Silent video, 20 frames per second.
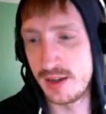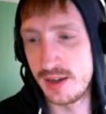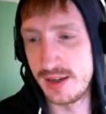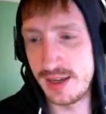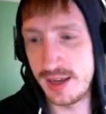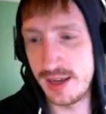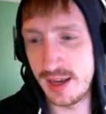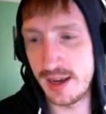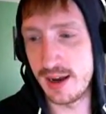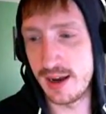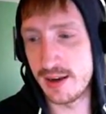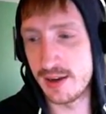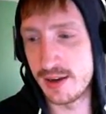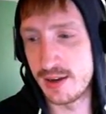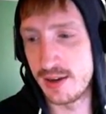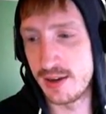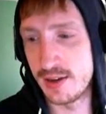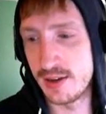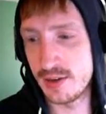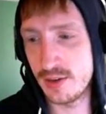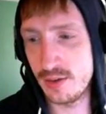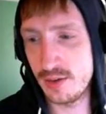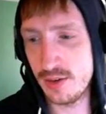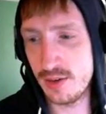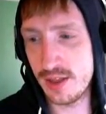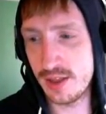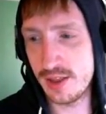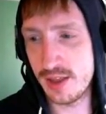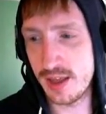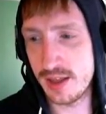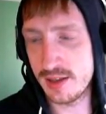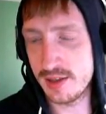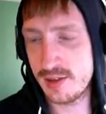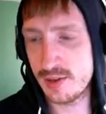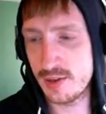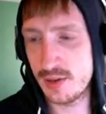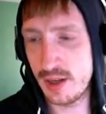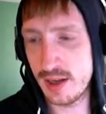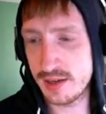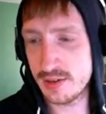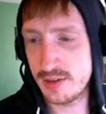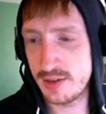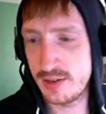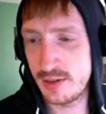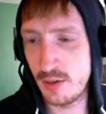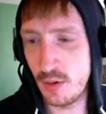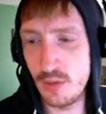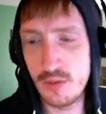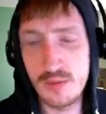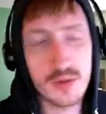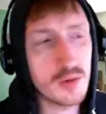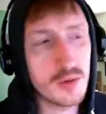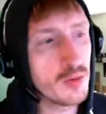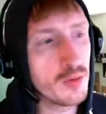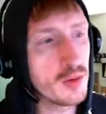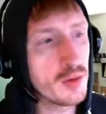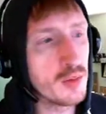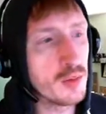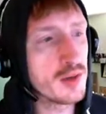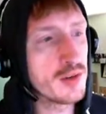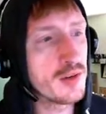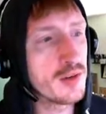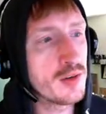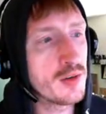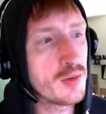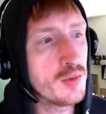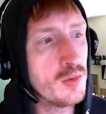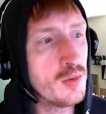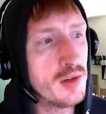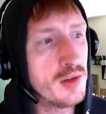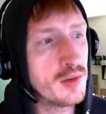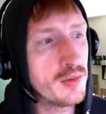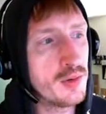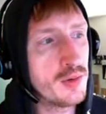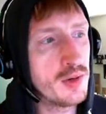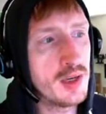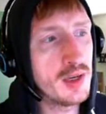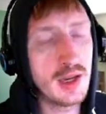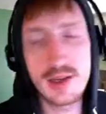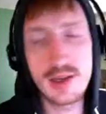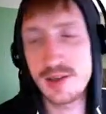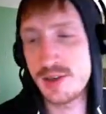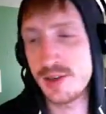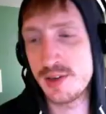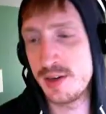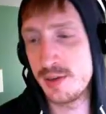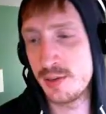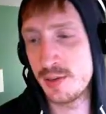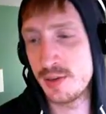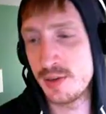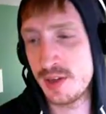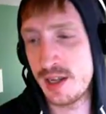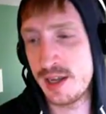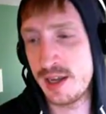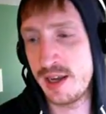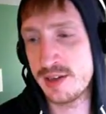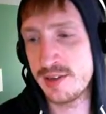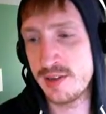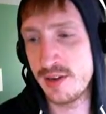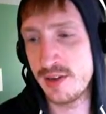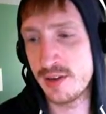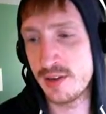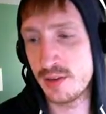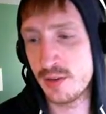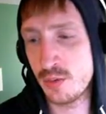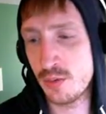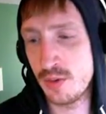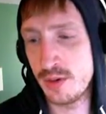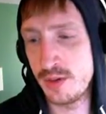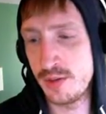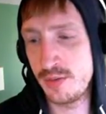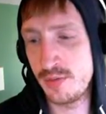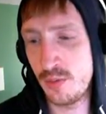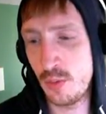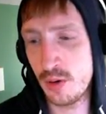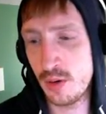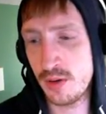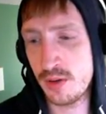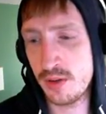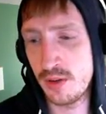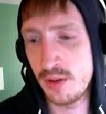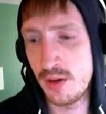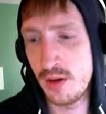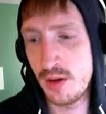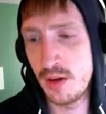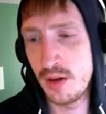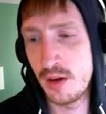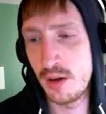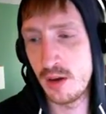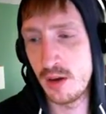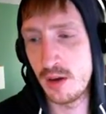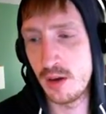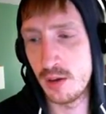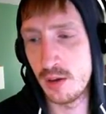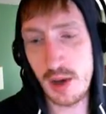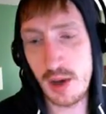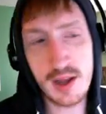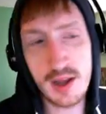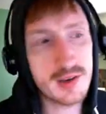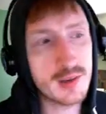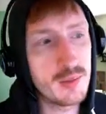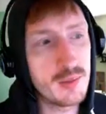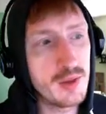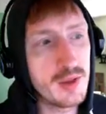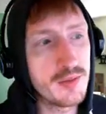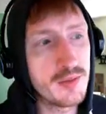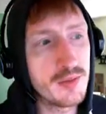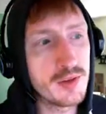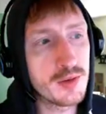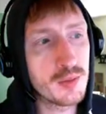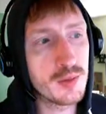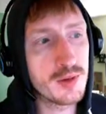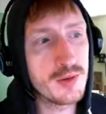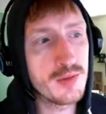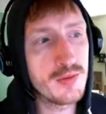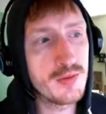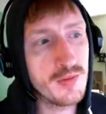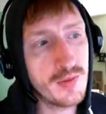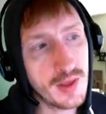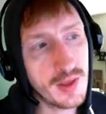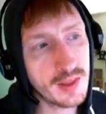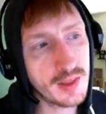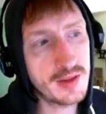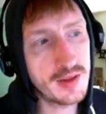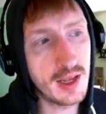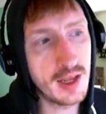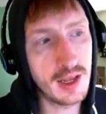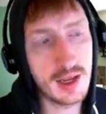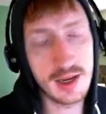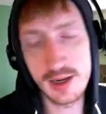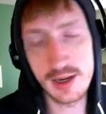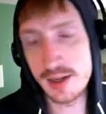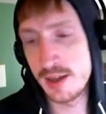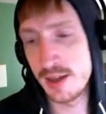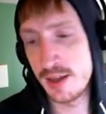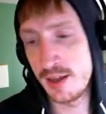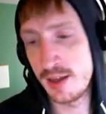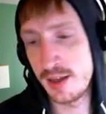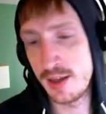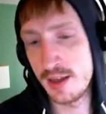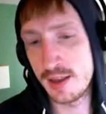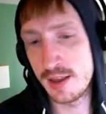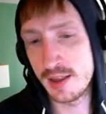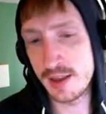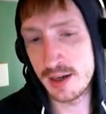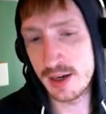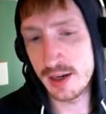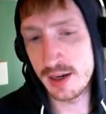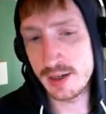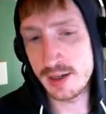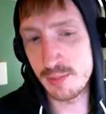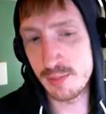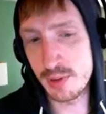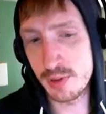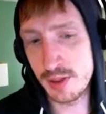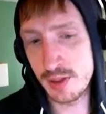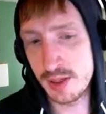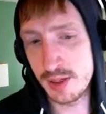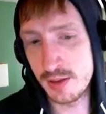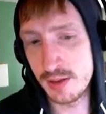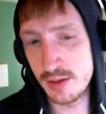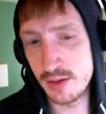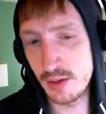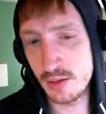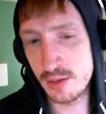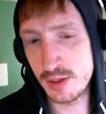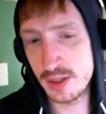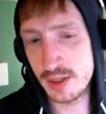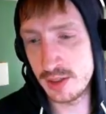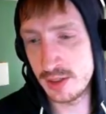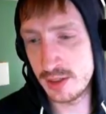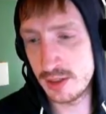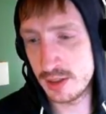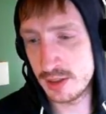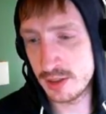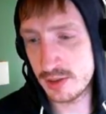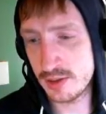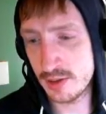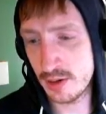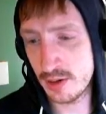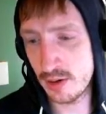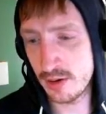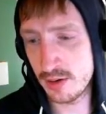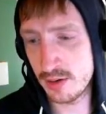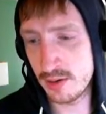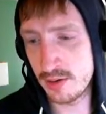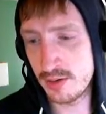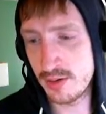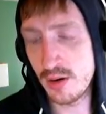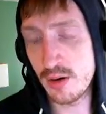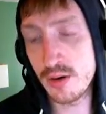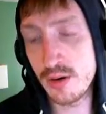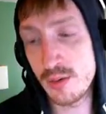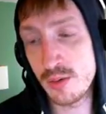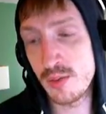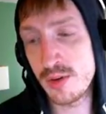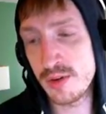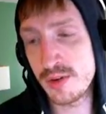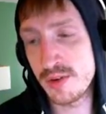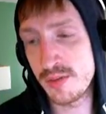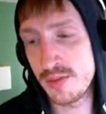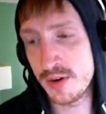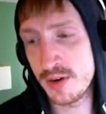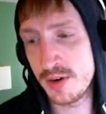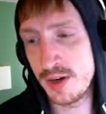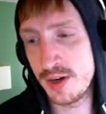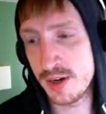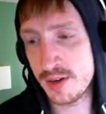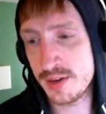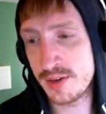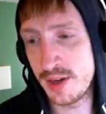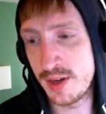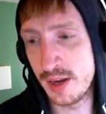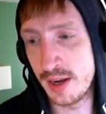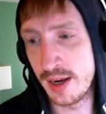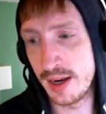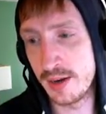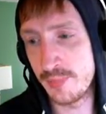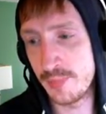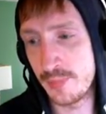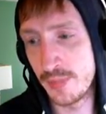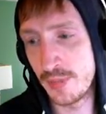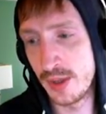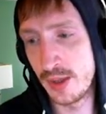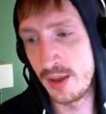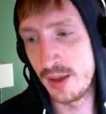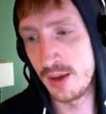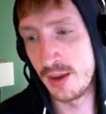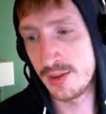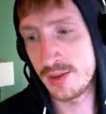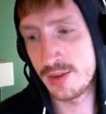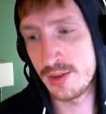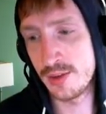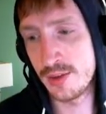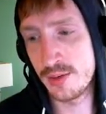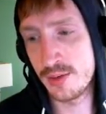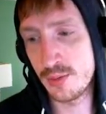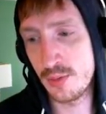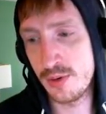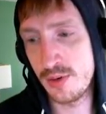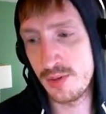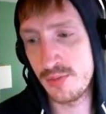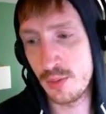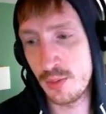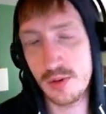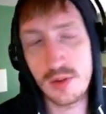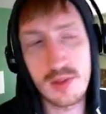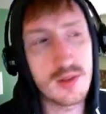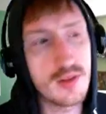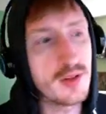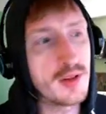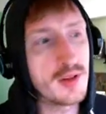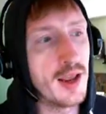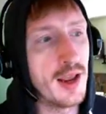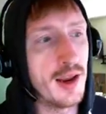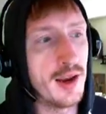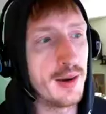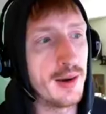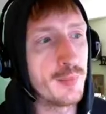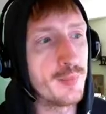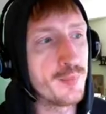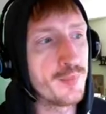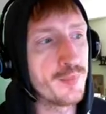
yeah. So look at that. That's actually over 3 weeks. It's 23 days, and it was actually on the 24th, possibly even the 25th day that I completed the Loki shards. No, it was the very next day. So the 24th day